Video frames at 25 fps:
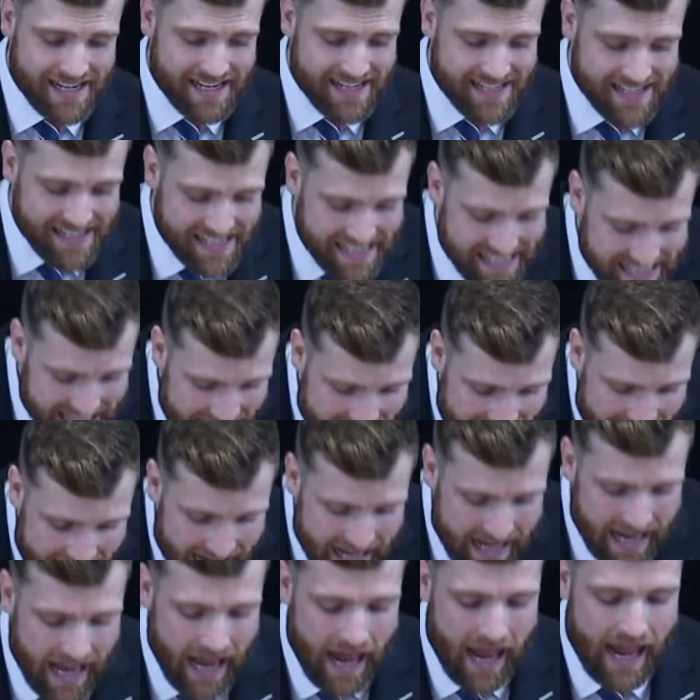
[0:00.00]

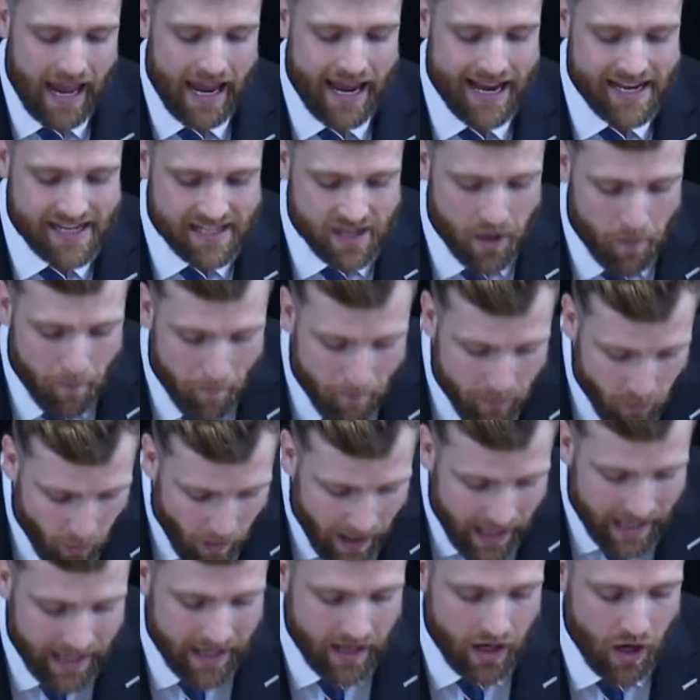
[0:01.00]
Sin is to
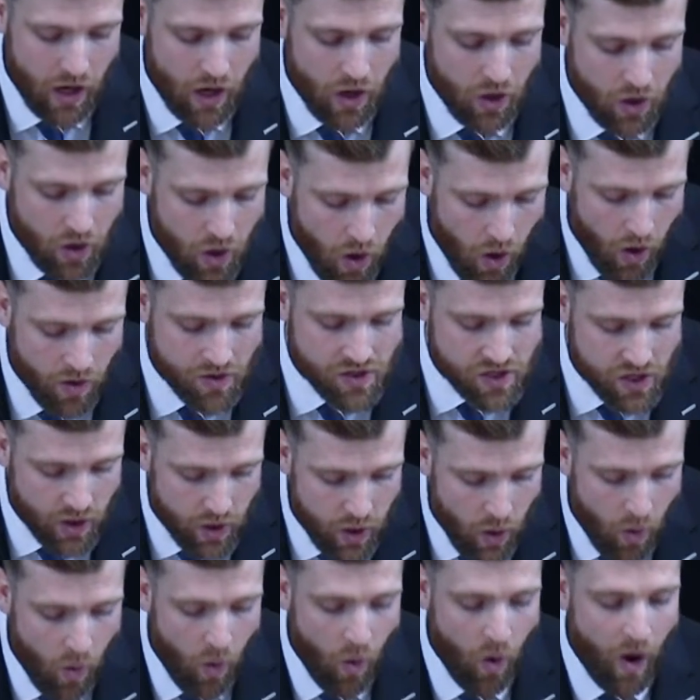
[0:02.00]
break God's
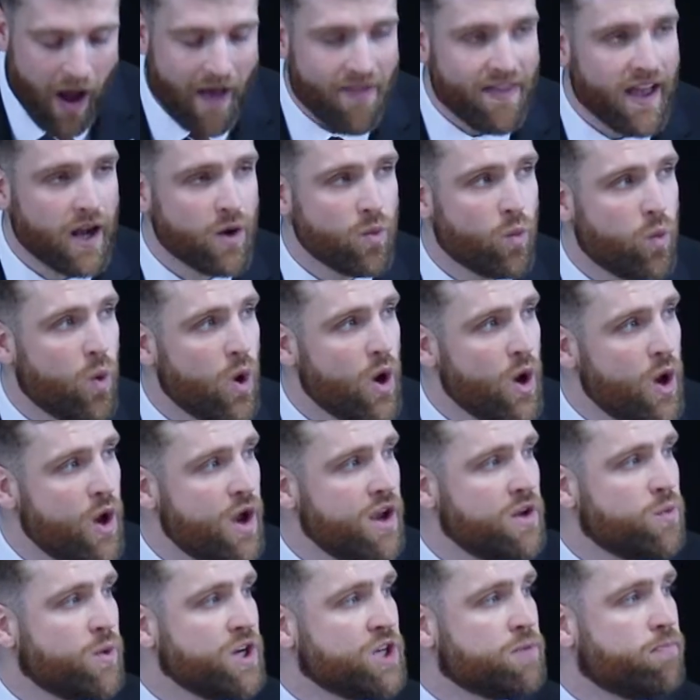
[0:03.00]
law. And that
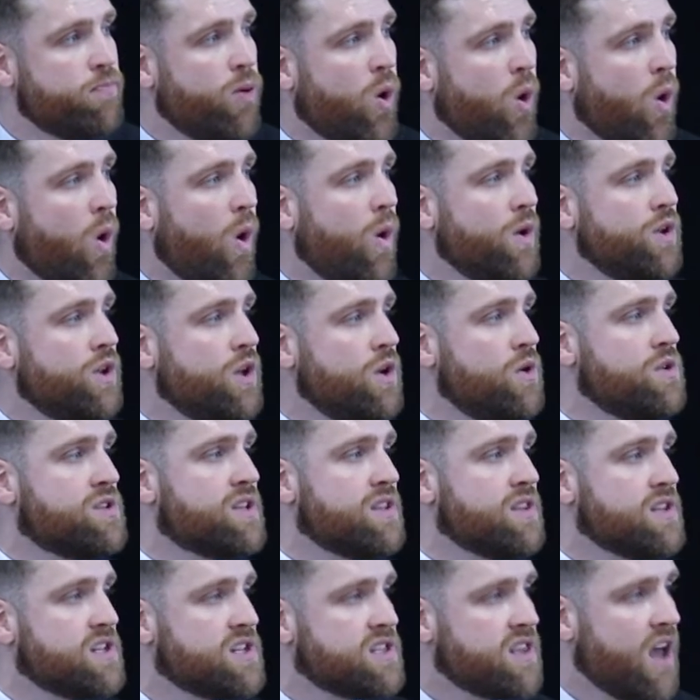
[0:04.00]
word which Paul used
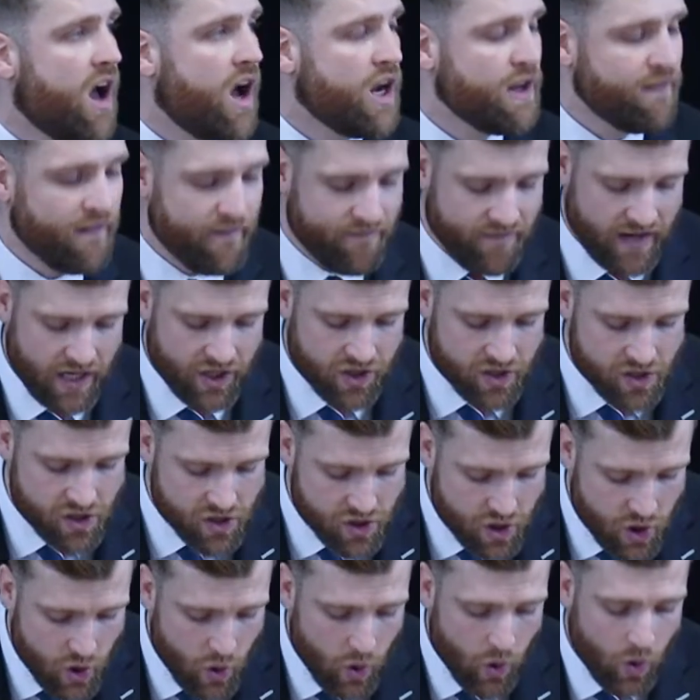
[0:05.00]
at the start of Ephesians
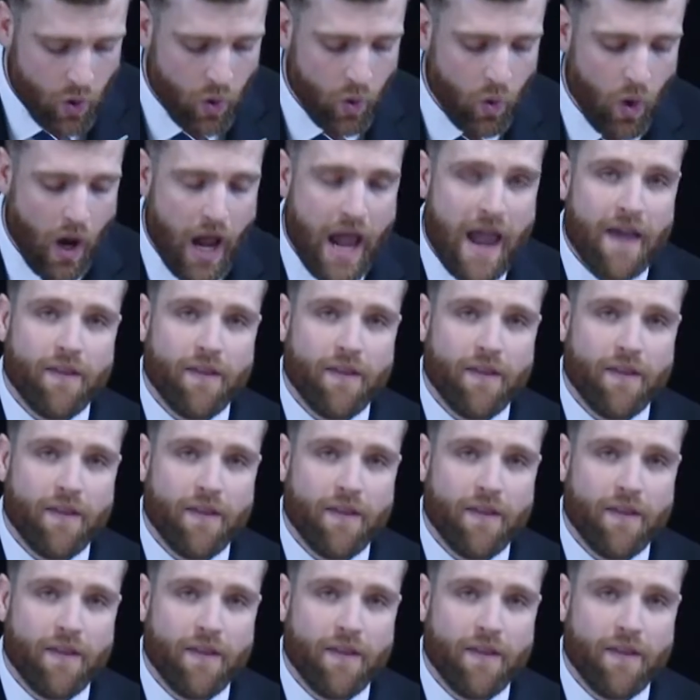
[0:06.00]
2,